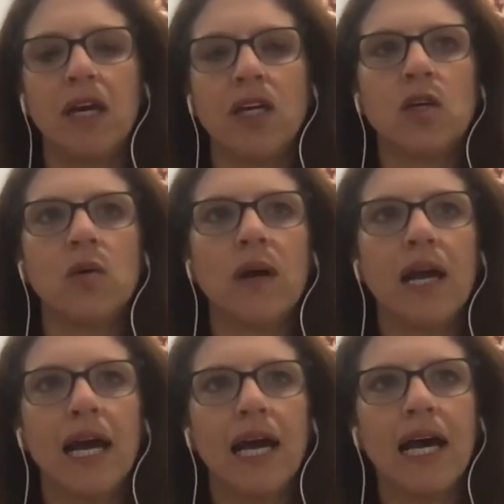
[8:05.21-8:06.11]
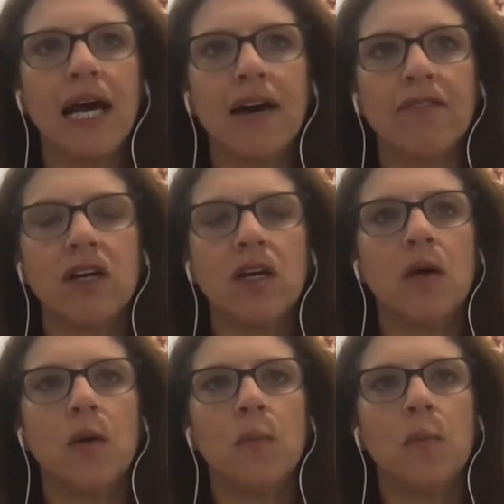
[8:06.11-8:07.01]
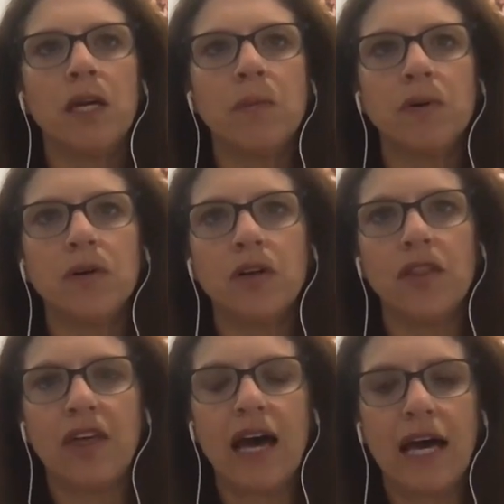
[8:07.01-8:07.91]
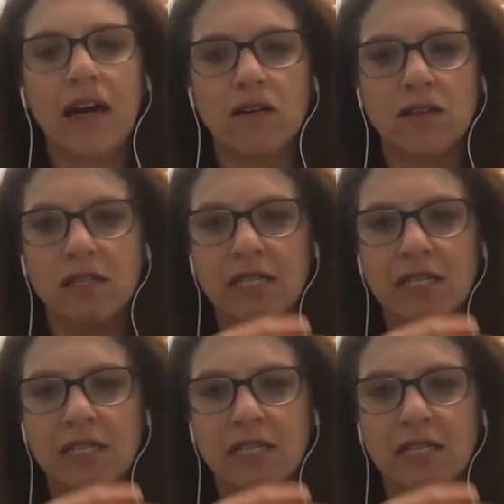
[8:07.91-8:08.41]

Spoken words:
You have people that are